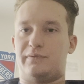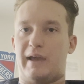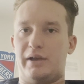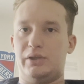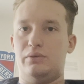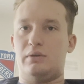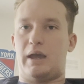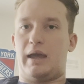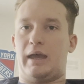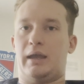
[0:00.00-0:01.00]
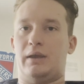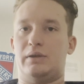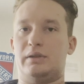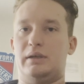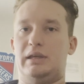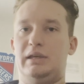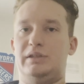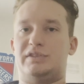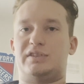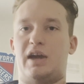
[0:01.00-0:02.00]
value, and he
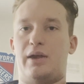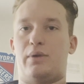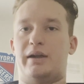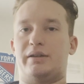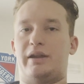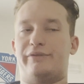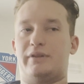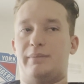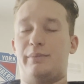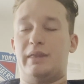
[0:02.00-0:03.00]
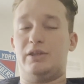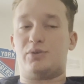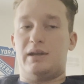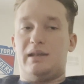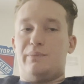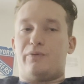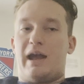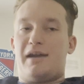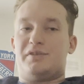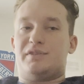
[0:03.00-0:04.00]
skyrocketed after that. Remember, they traded him for
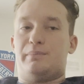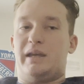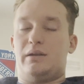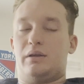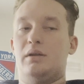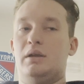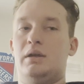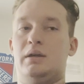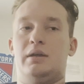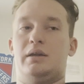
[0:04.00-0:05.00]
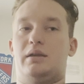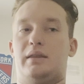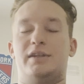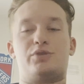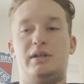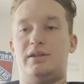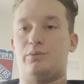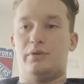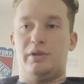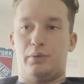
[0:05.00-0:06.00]
Harrison Bader, and that trade didn't
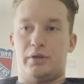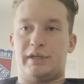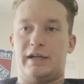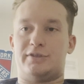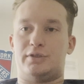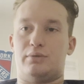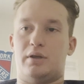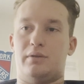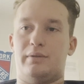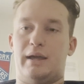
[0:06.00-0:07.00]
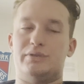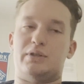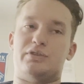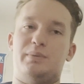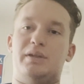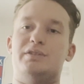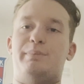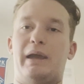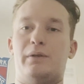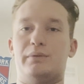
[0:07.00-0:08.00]
really work out so well. That was also because
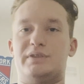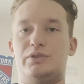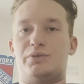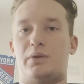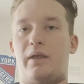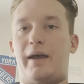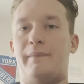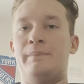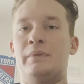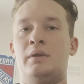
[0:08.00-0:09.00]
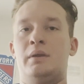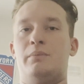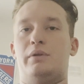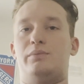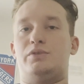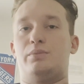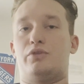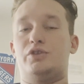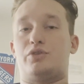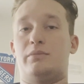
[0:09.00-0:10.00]
Bader was injured a lot. But
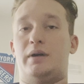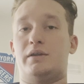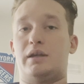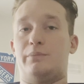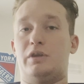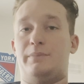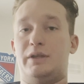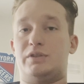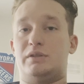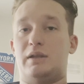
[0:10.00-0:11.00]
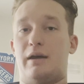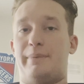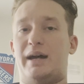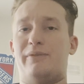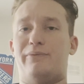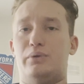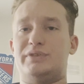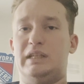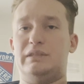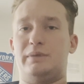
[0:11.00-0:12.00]
Jordan Montgomery pitched about a full
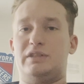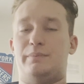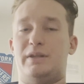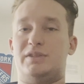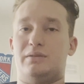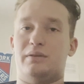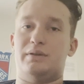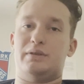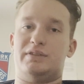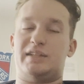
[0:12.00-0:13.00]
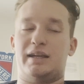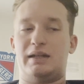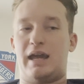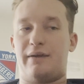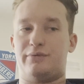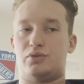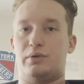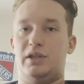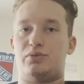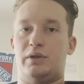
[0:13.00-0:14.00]
season, because he pitched the second half of
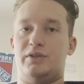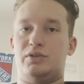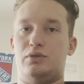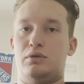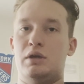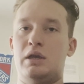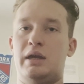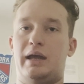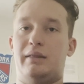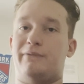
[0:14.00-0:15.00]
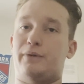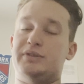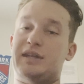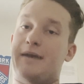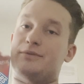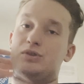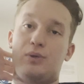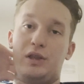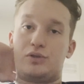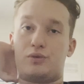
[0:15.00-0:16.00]
2022 and the first half of
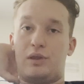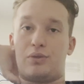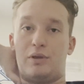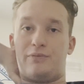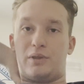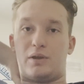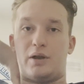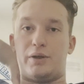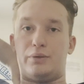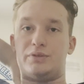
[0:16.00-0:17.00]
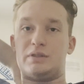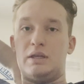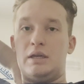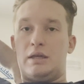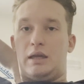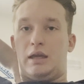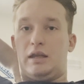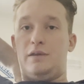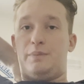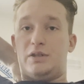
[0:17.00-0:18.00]
2023 for the Cardinals. And
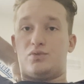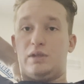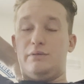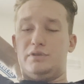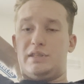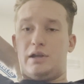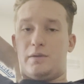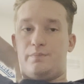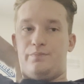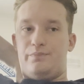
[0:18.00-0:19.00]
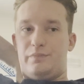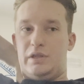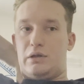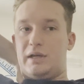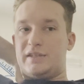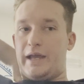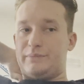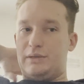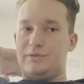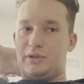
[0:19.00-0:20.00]
he pitched, he was their, you know, at
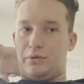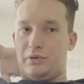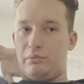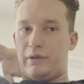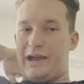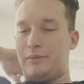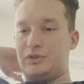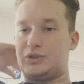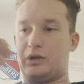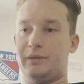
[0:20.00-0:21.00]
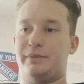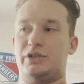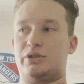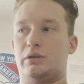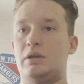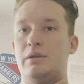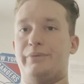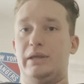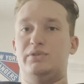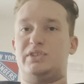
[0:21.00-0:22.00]
times he was their only reliable starting pitcher.
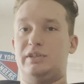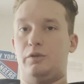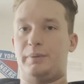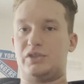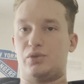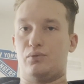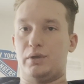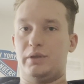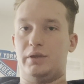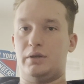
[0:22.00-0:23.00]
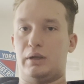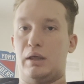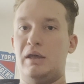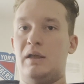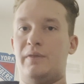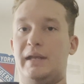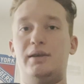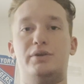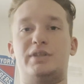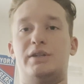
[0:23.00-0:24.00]
But he was still pitching really good. Then he
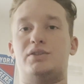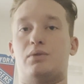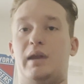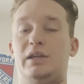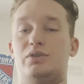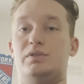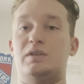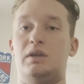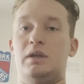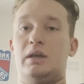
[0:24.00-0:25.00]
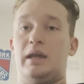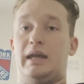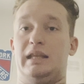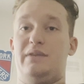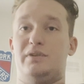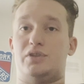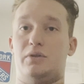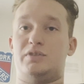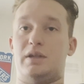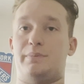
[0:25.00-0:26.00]
goes on to the Rangers, and he even
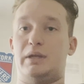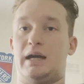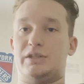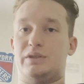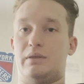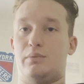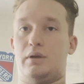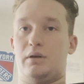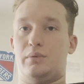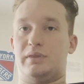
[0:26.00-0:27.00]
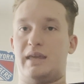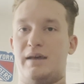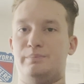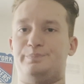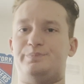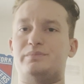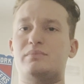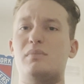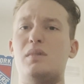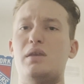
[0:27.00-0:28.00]
turns it up a notch in, well, with them,
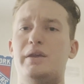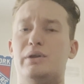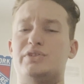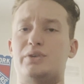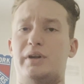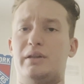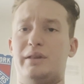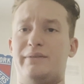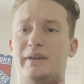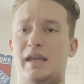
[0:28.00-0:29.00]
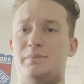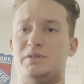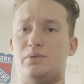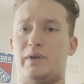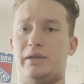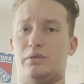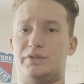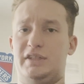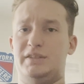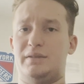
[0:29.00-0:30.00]
you know, starting 11 games in the regular
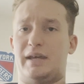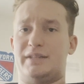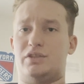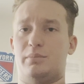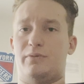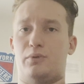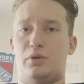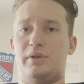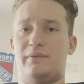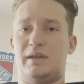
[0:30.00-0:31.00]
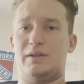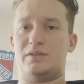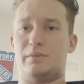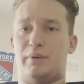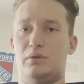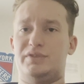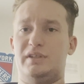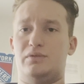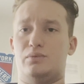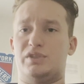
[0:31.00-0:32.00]
season last year before we even get into the
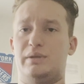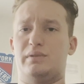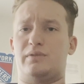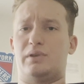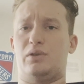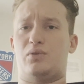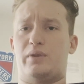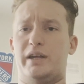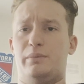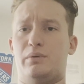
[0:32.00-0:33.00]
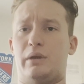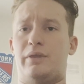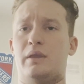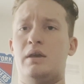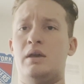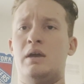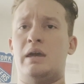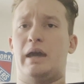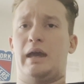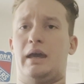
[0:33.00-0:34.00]
postseason, which he was incredible with.
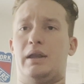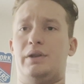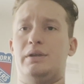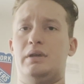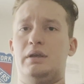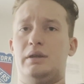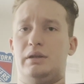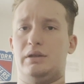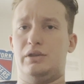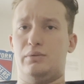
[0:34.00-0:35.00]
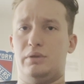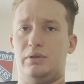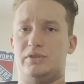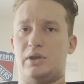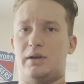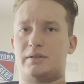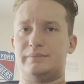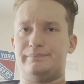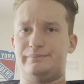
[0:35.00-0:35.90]
And, you know, you talk